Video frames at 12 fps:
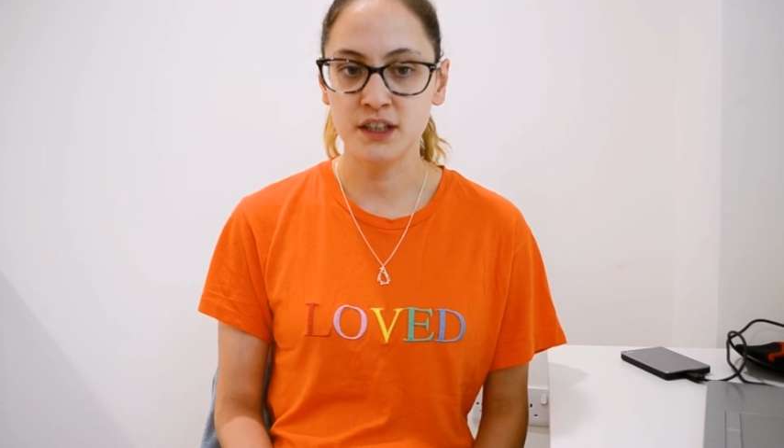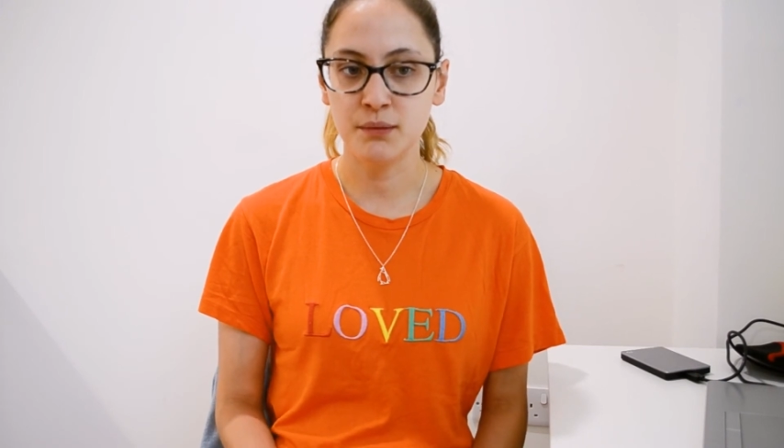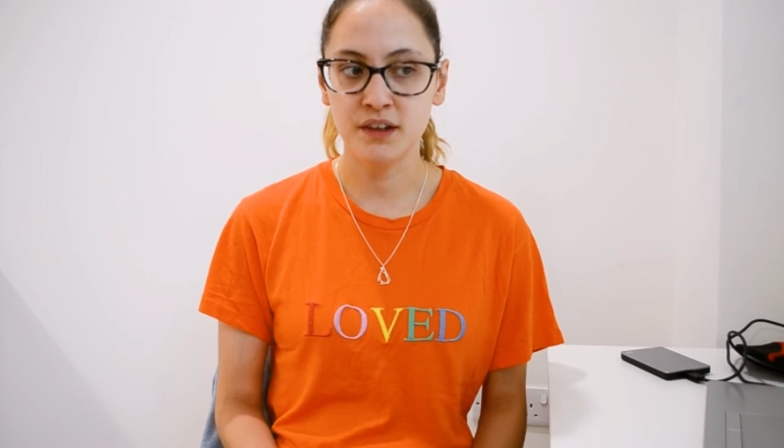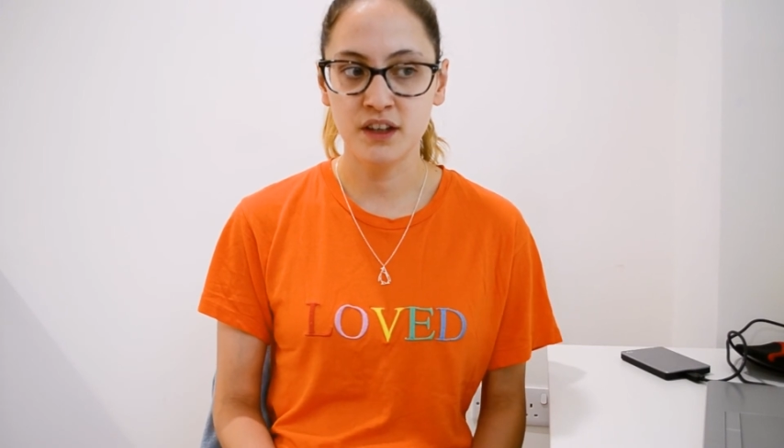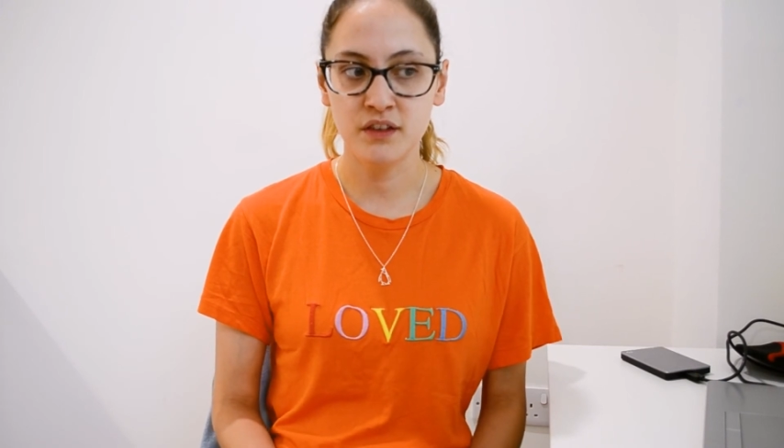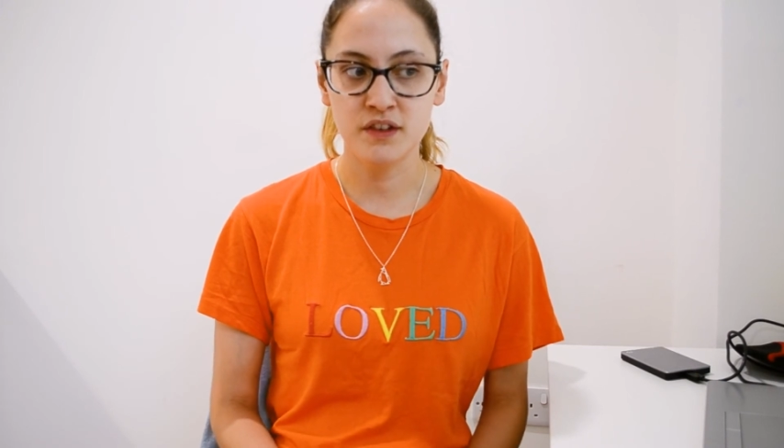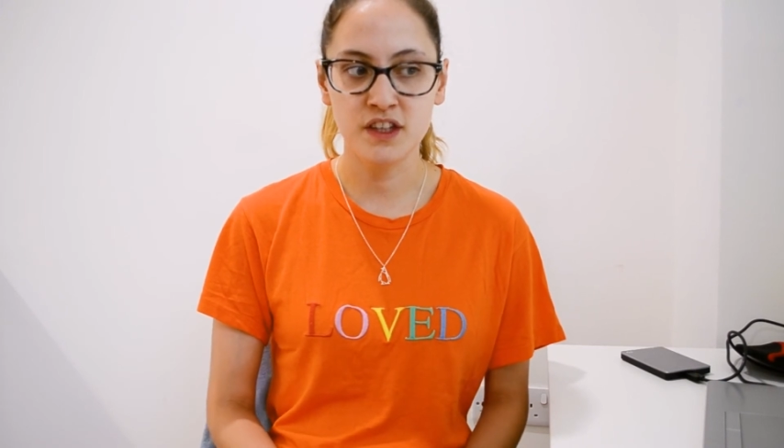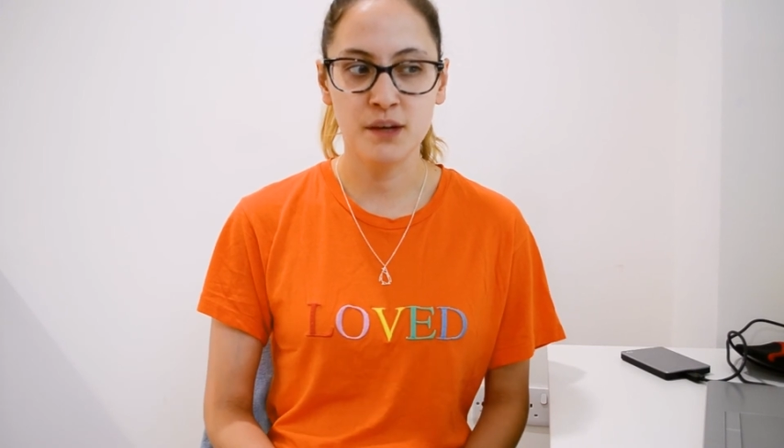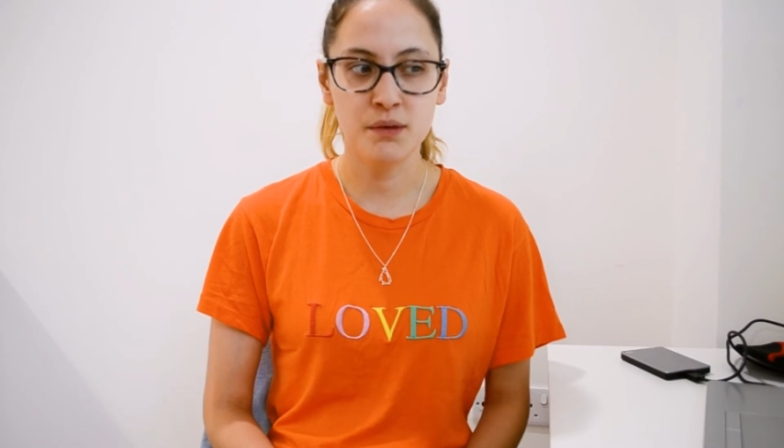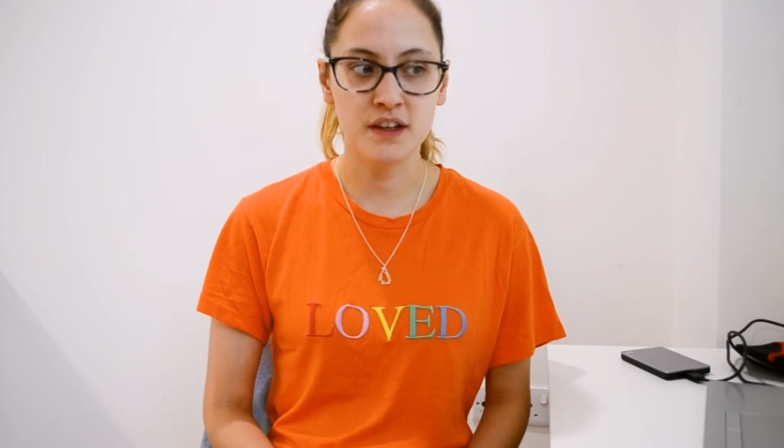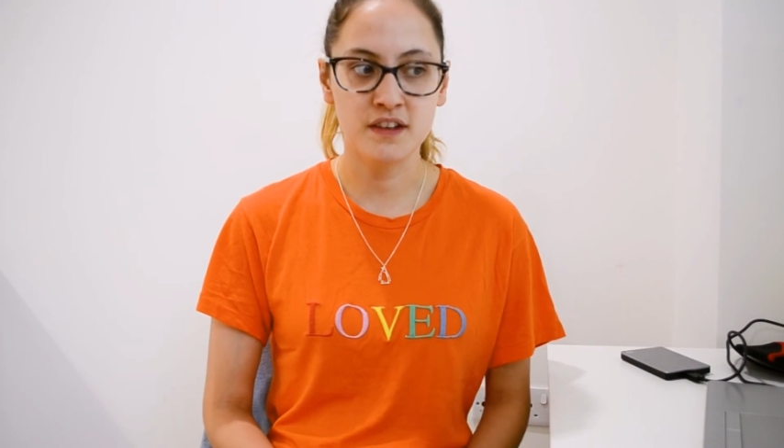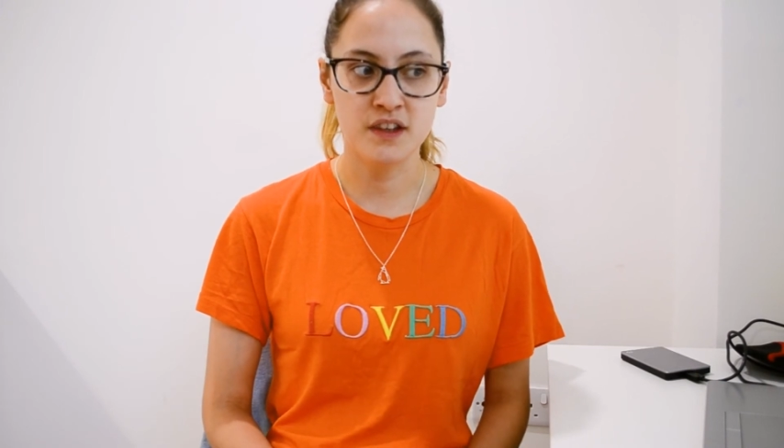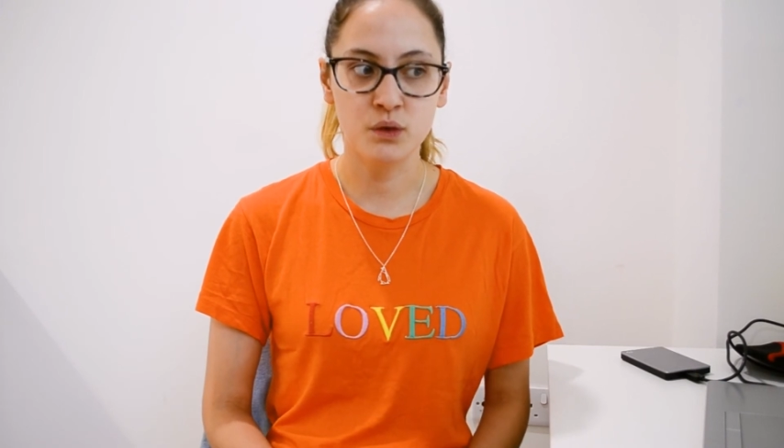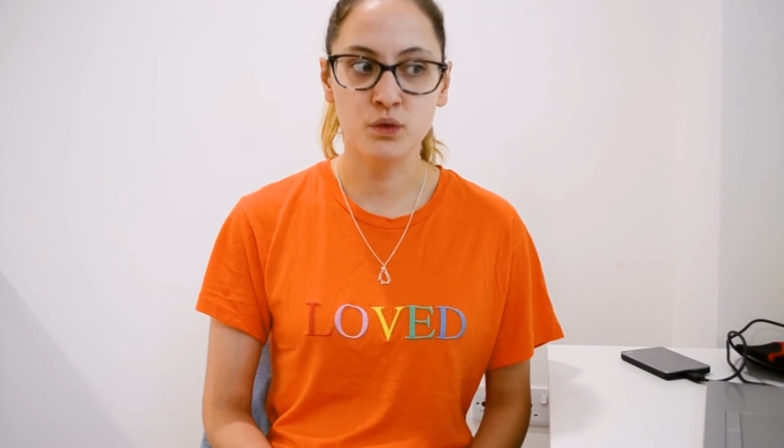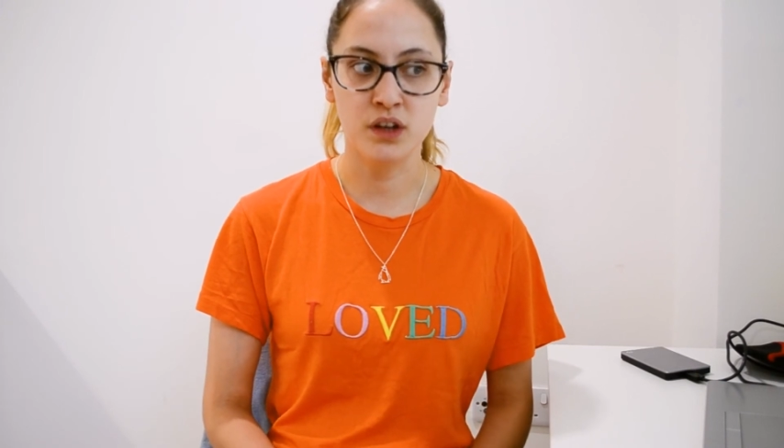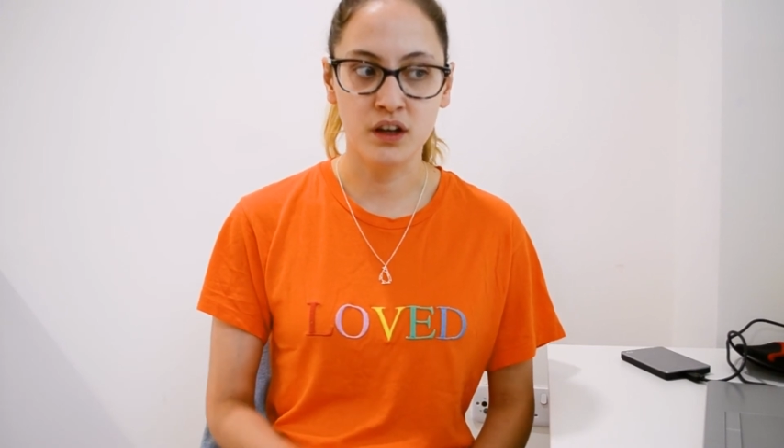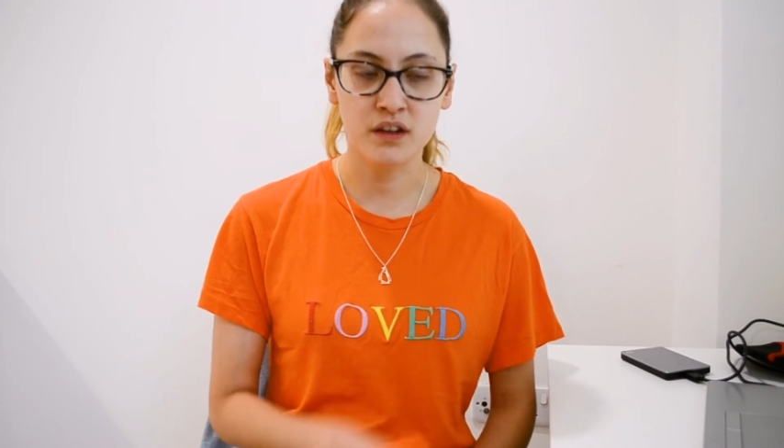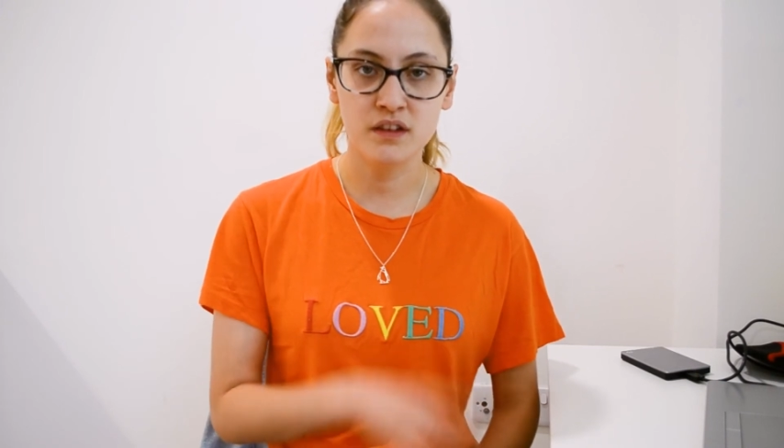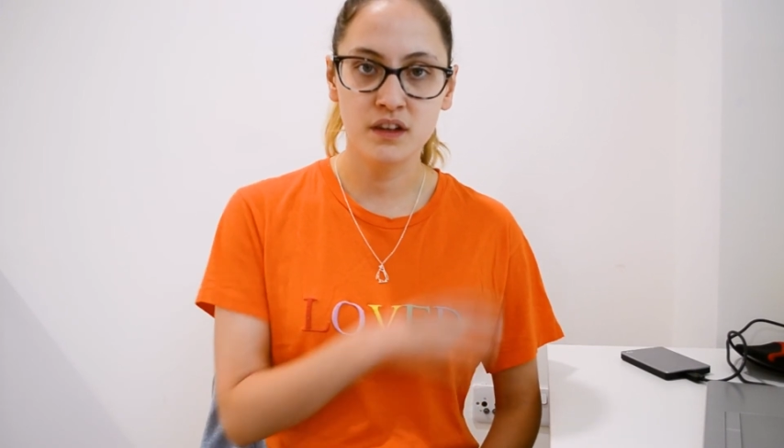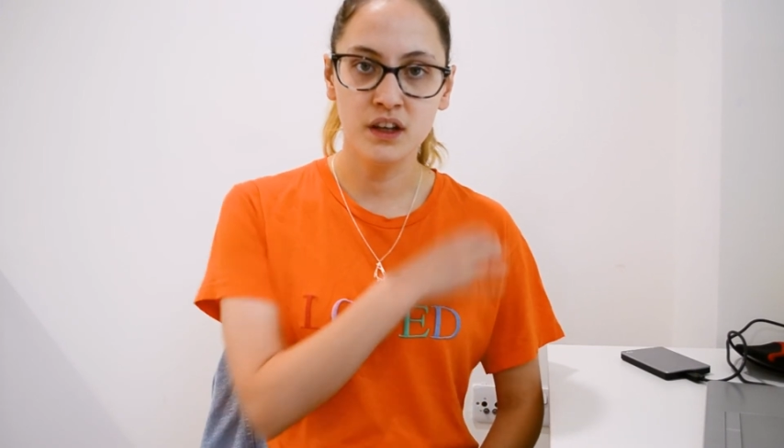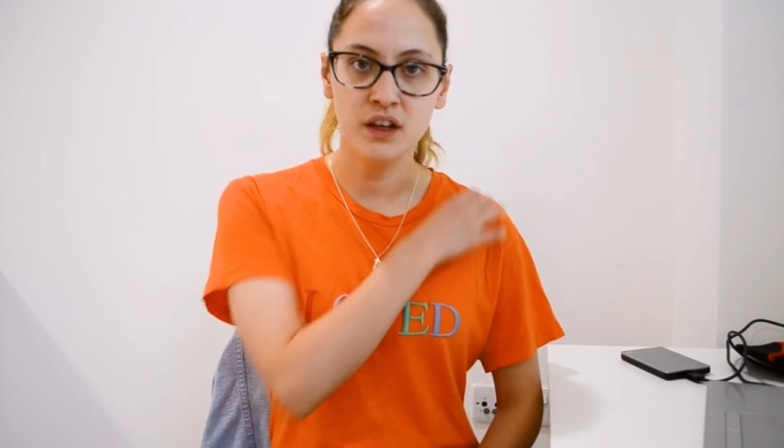my self-esteem, and it still does,